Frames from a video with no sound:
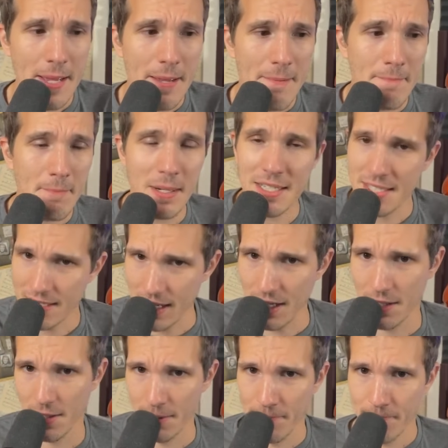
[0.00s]
But
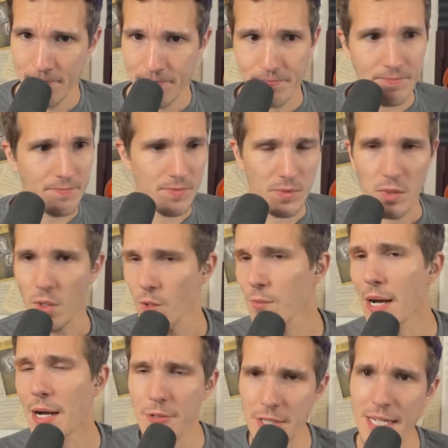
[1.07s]
still,
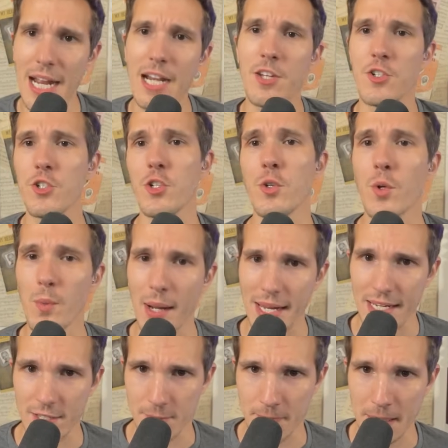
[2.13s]
why would you kind of shoo away
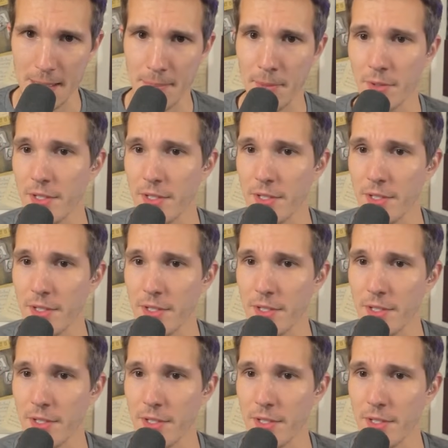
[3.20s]
his people?